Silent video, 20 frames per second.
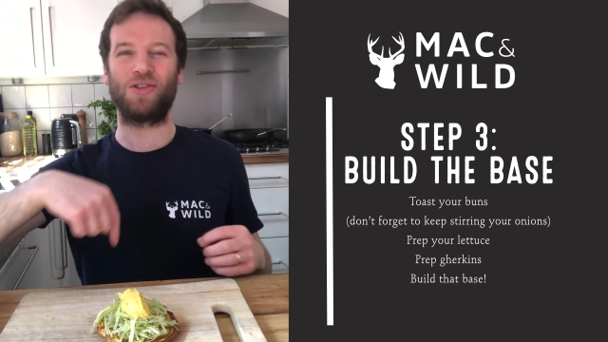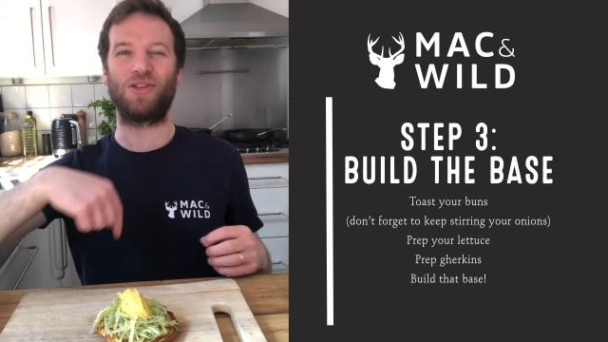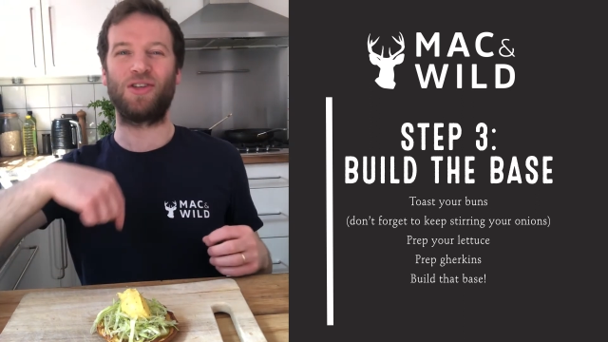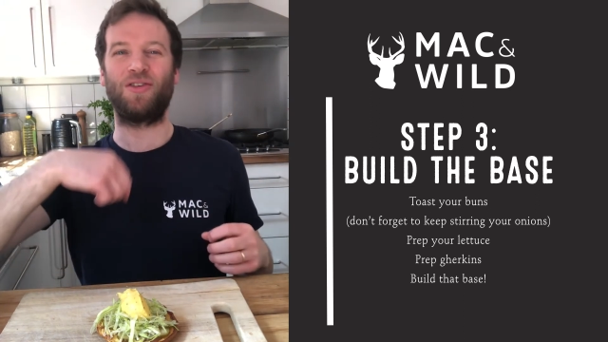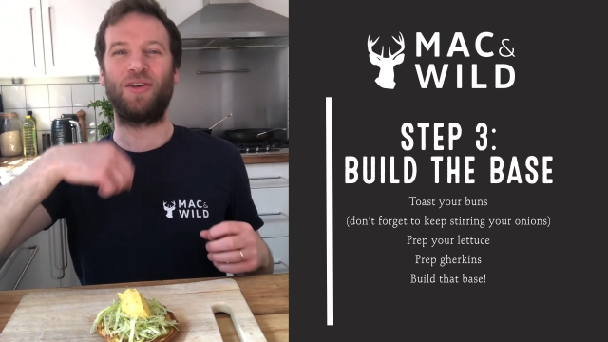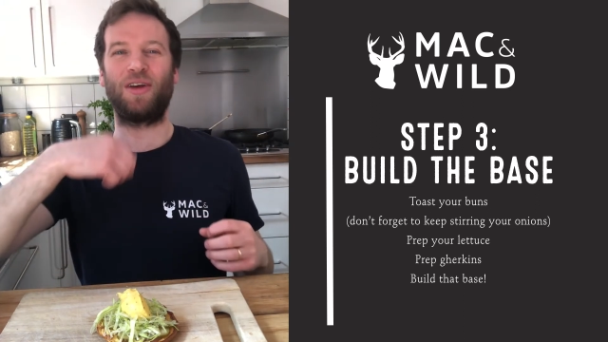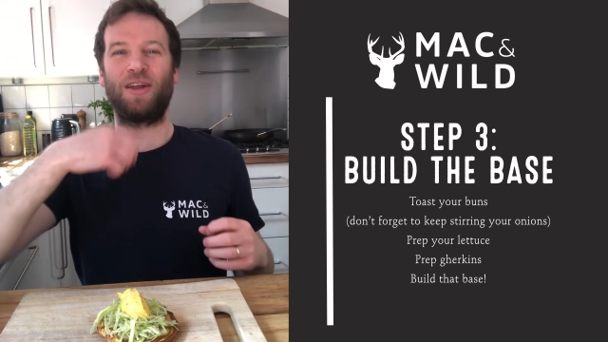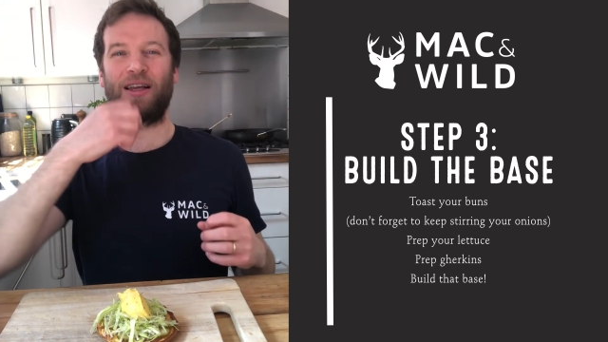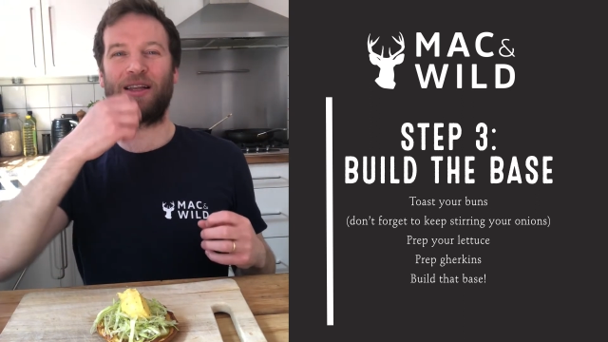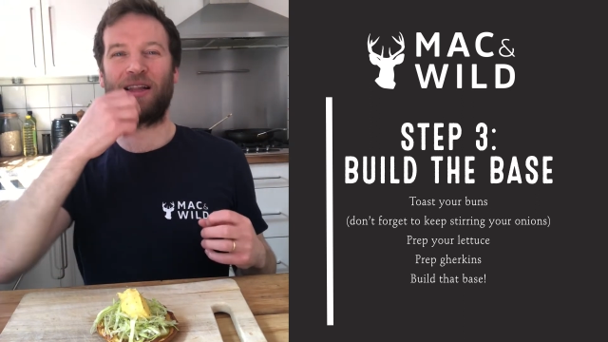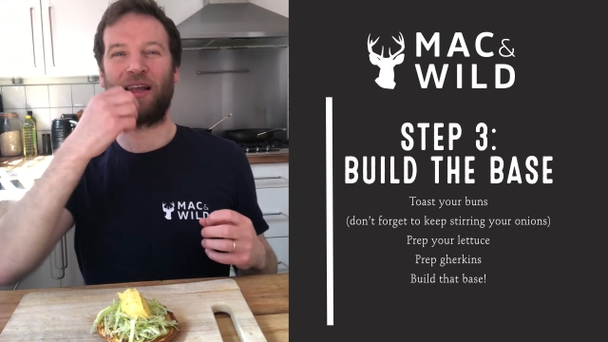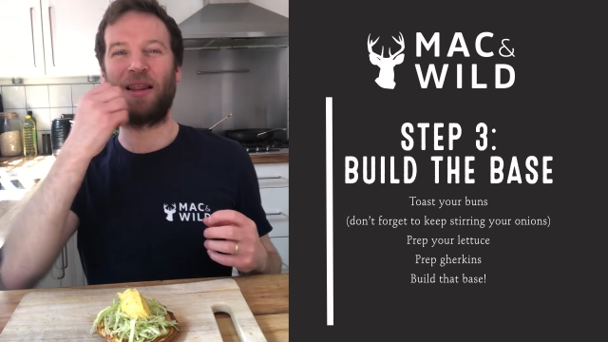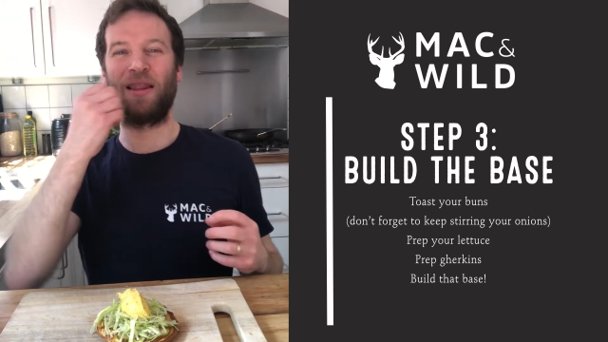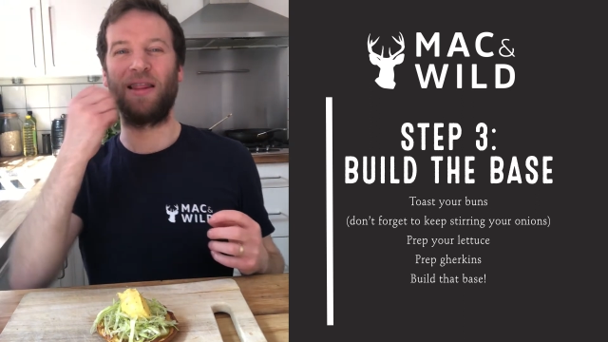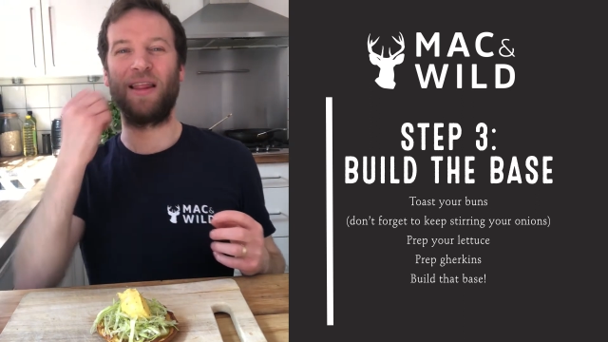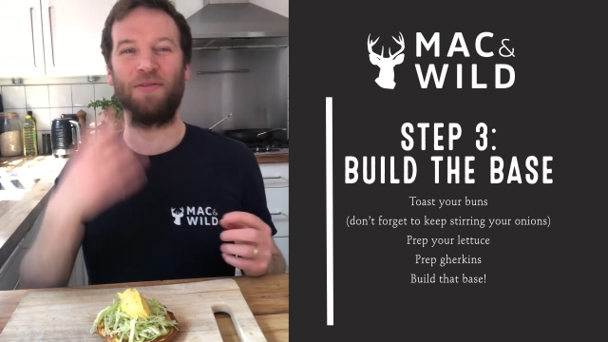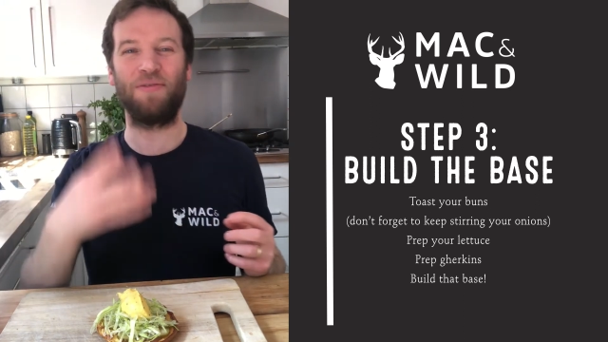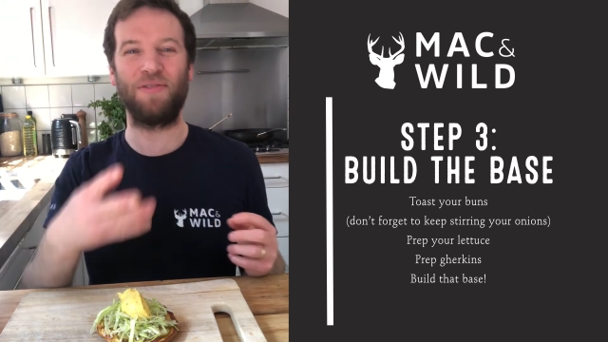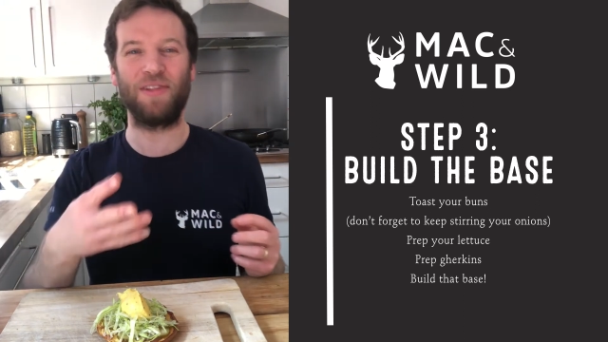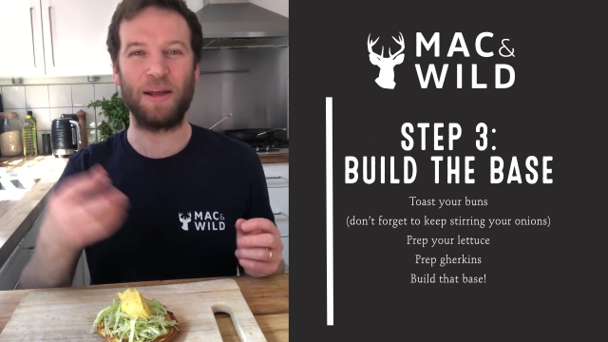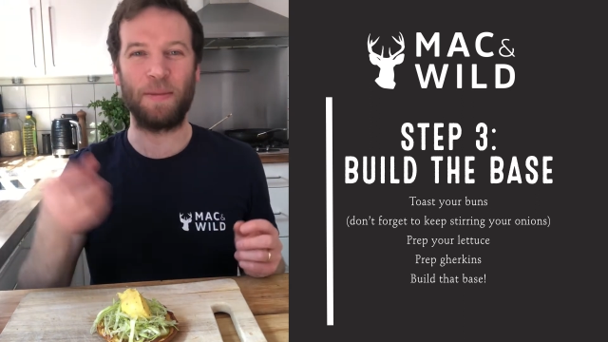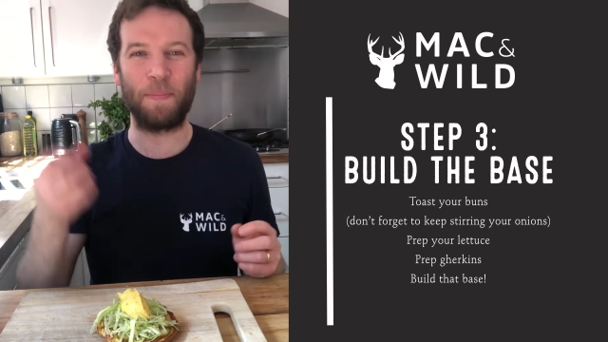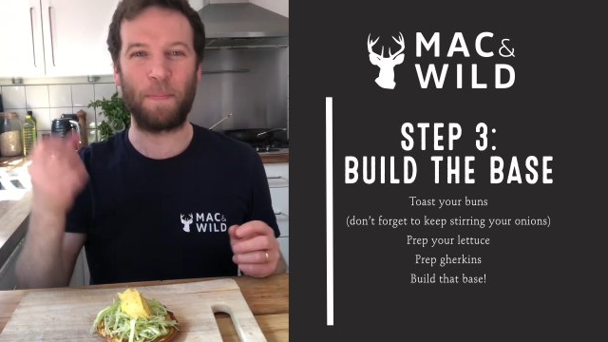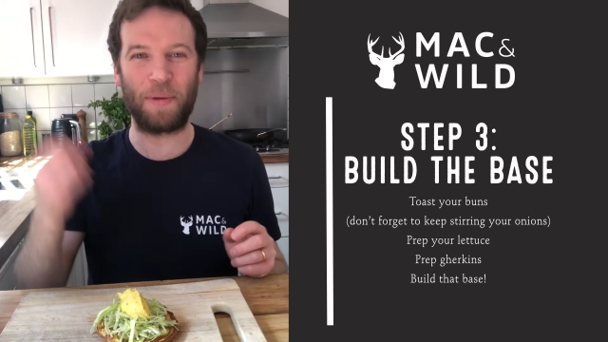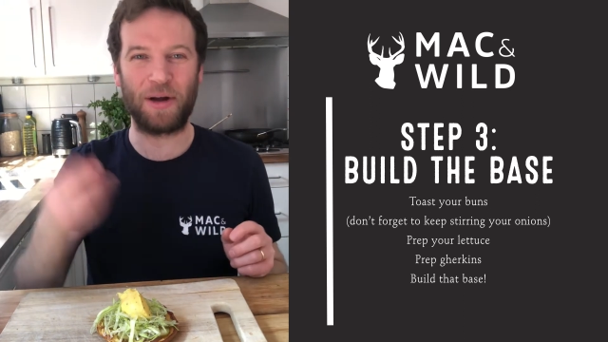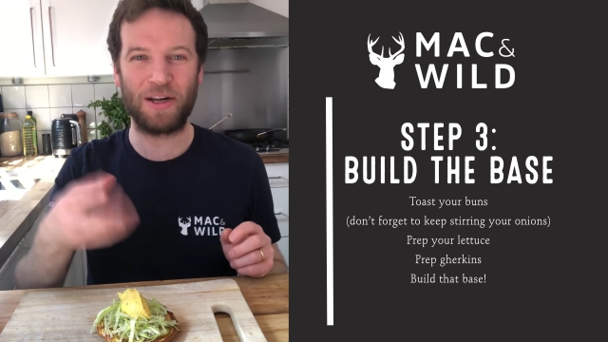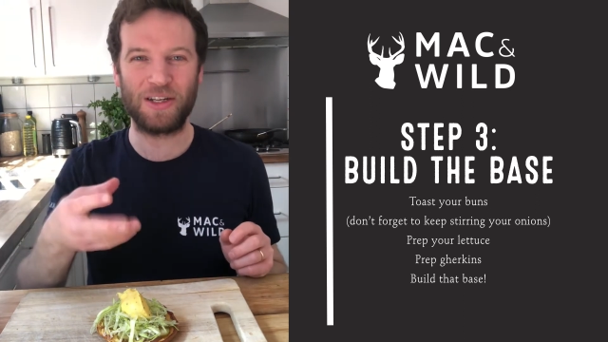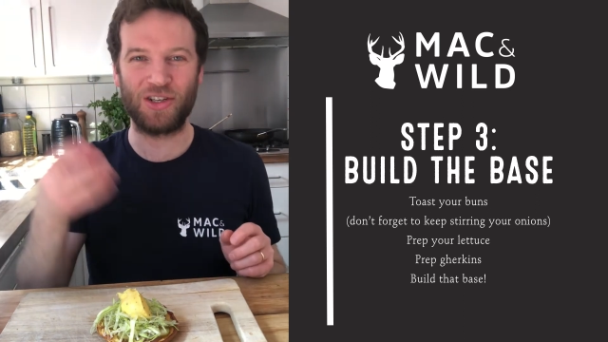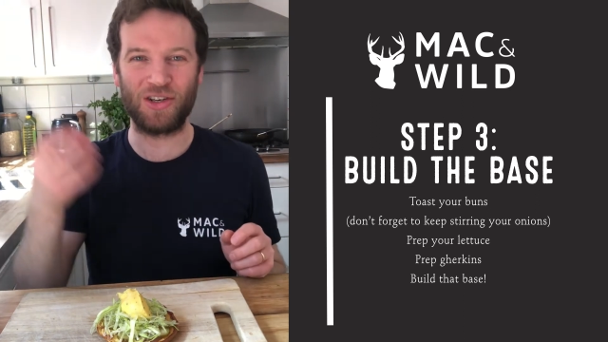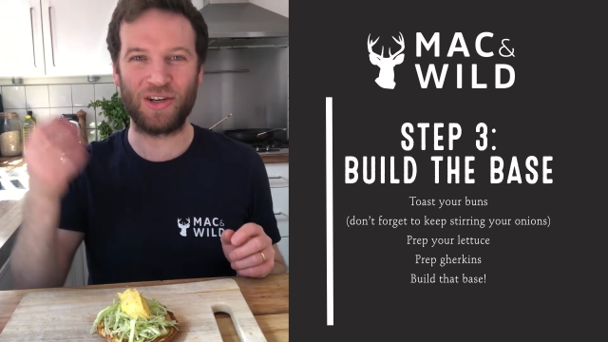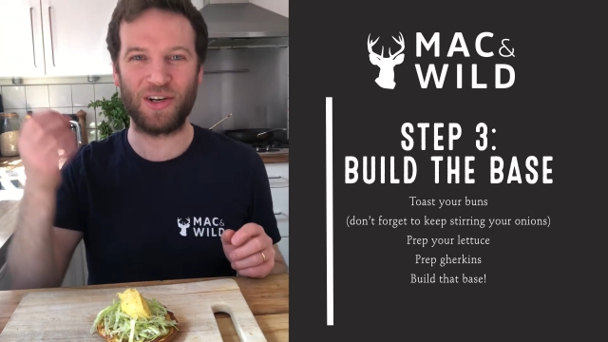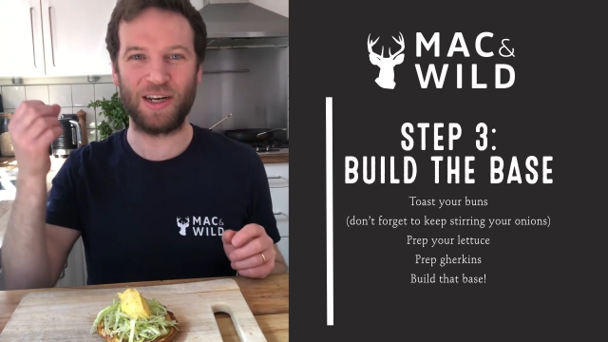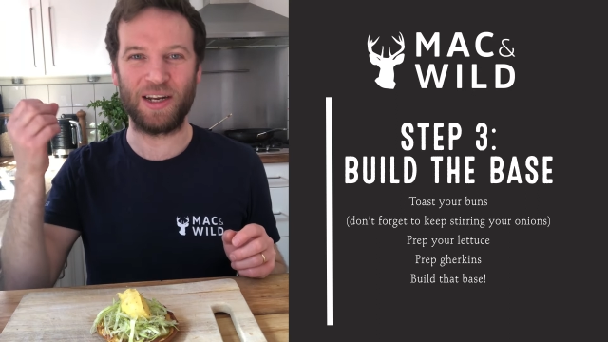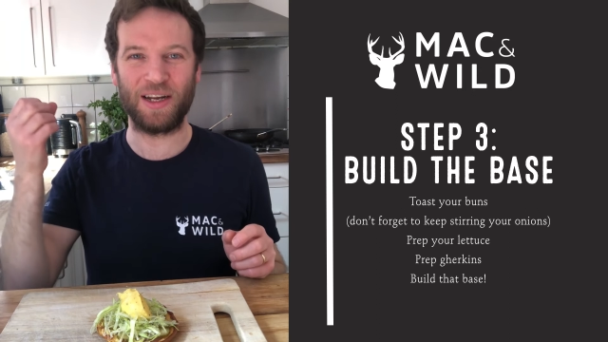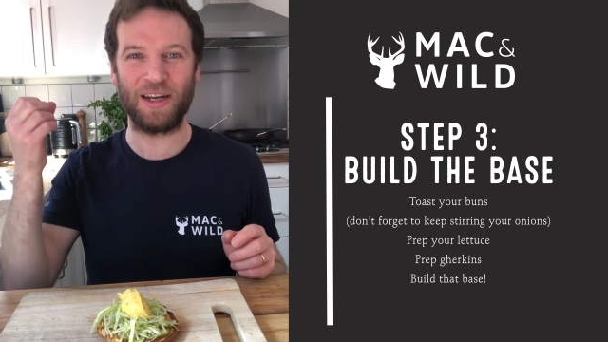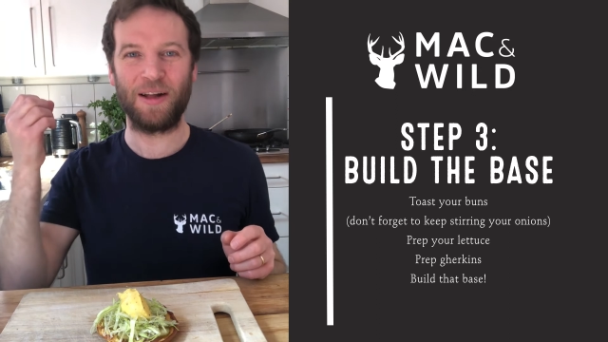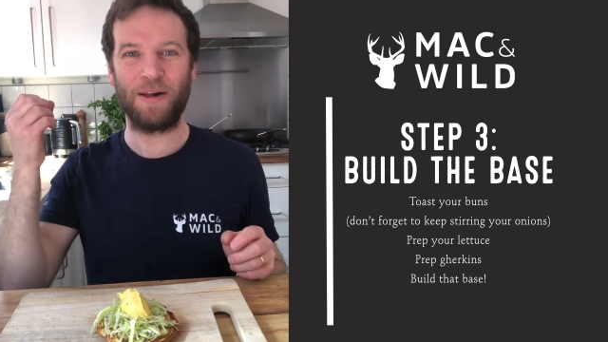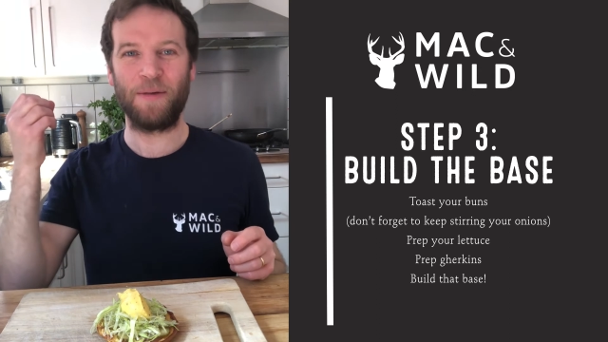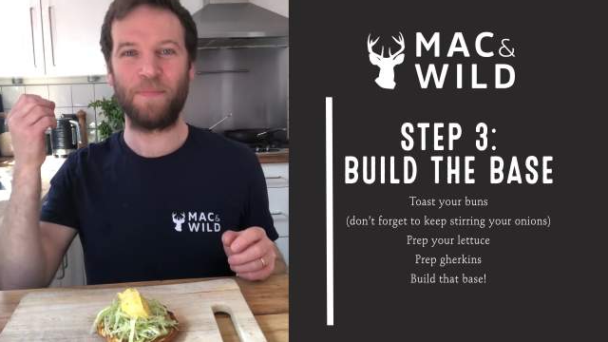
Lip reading: so you've got that like lovely buttery,